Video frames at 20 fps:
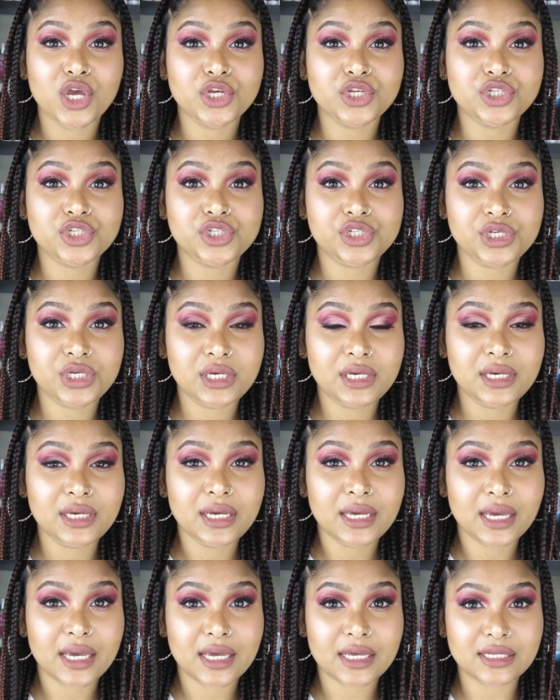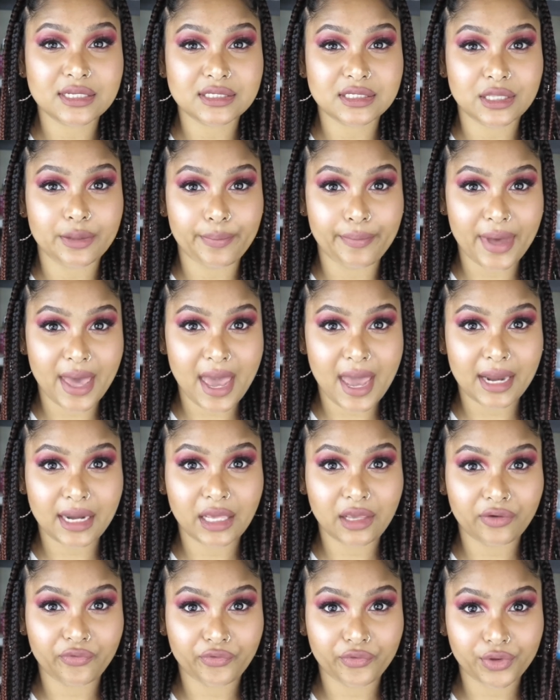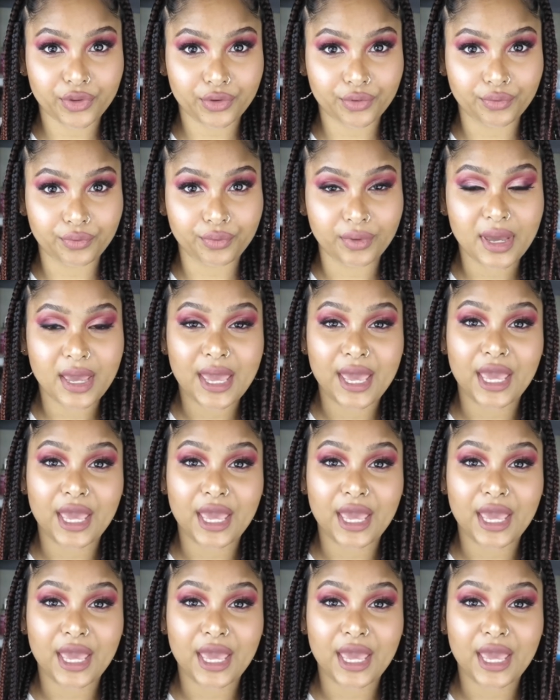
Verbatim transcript: she is the baddie for you.